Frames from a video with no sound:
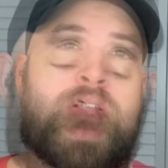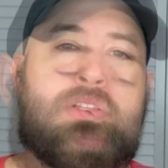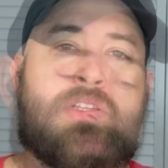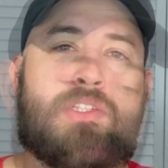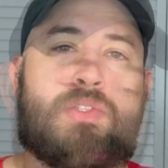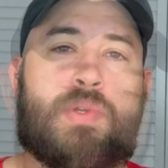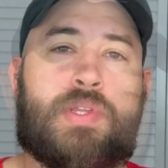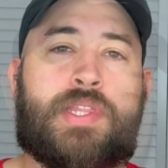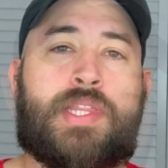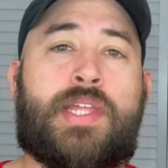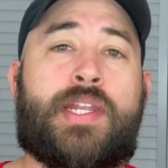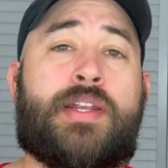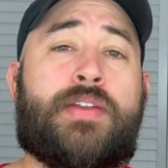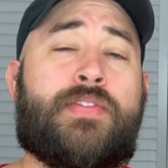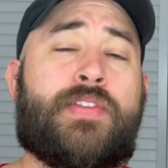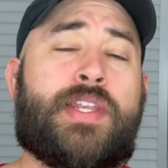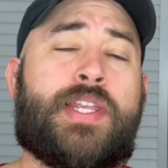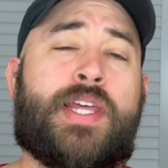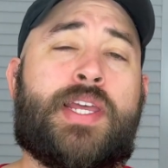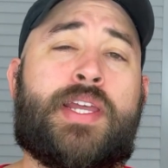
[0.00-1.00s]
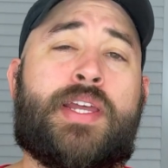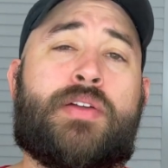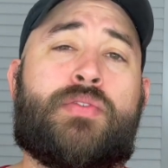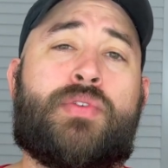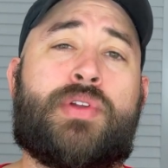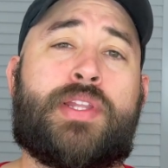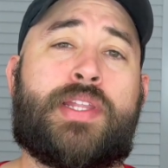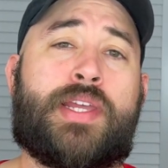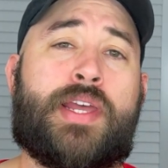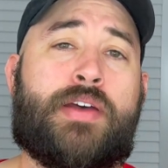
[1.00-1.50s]
So at the end of the day, I
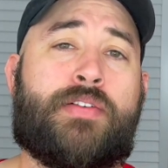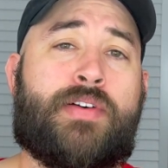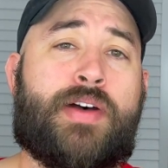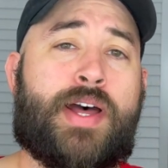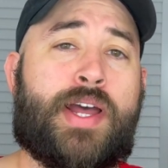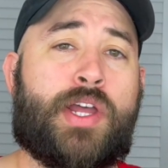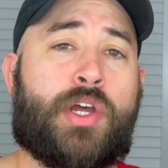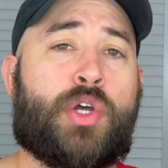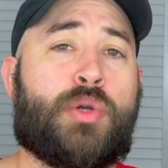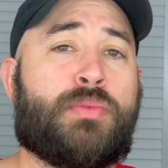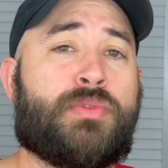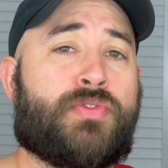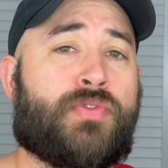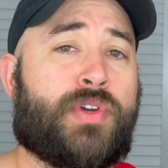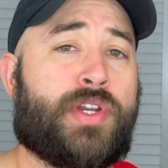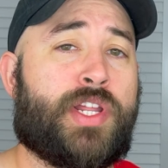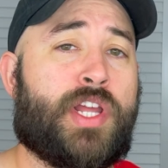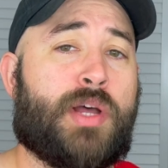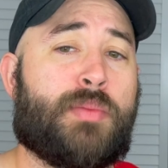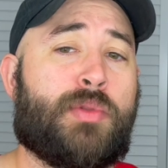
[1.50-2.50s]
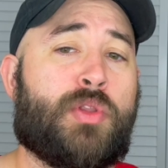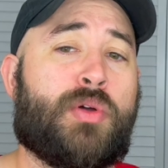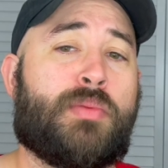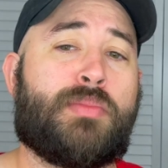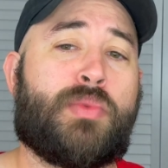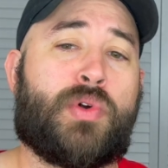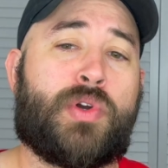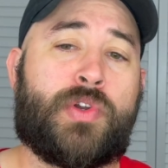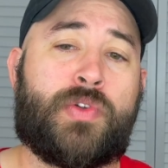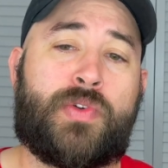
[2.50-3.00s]
really have high hopes for Diablo
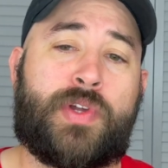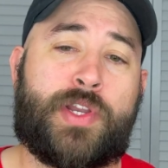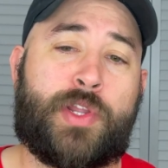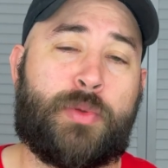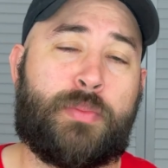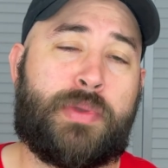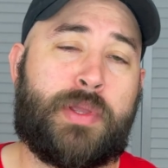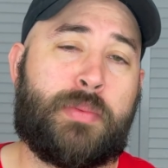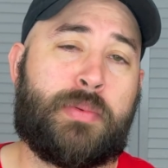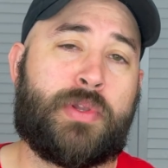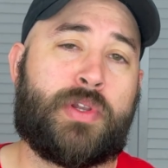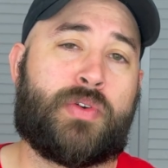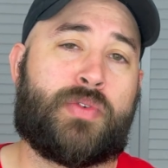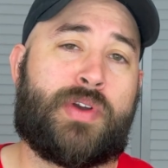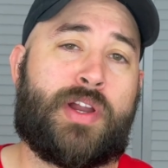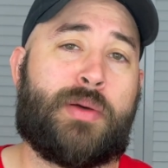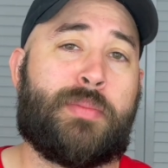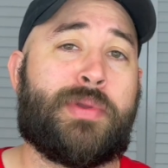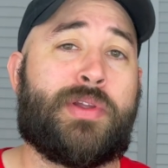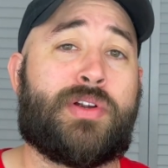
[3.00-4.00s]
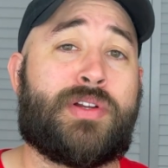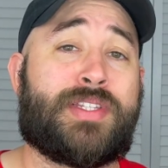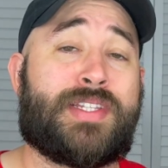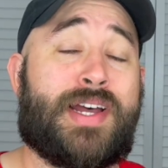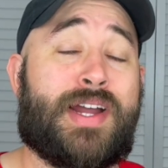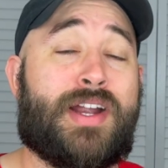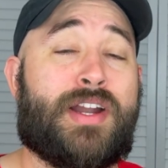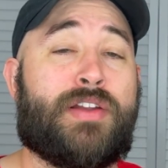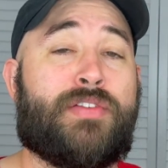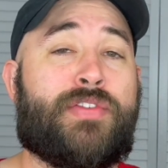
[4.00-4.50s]
Immortal. I know people around me are
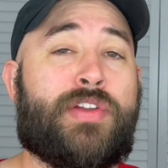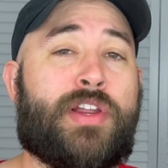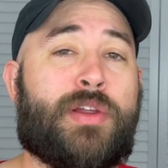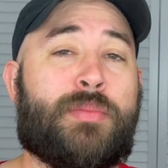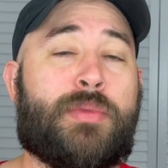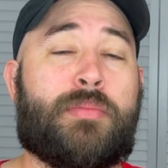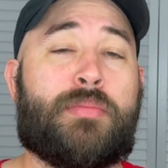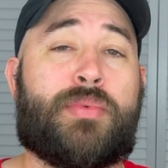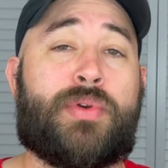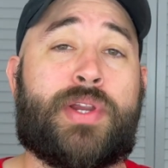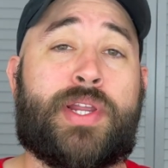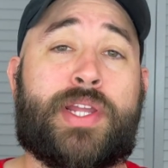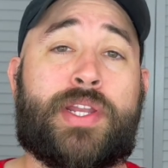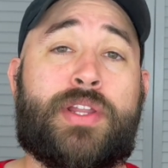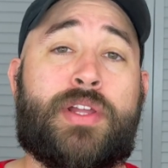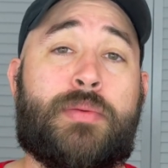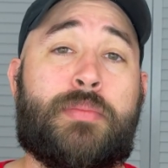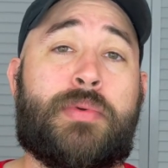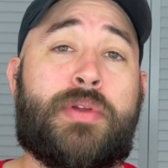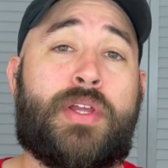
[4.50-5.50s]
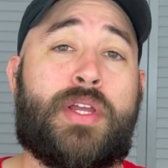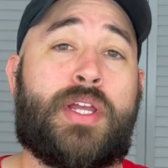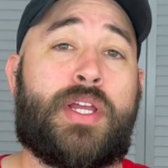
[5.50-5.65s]
tired of hearing me bring it up.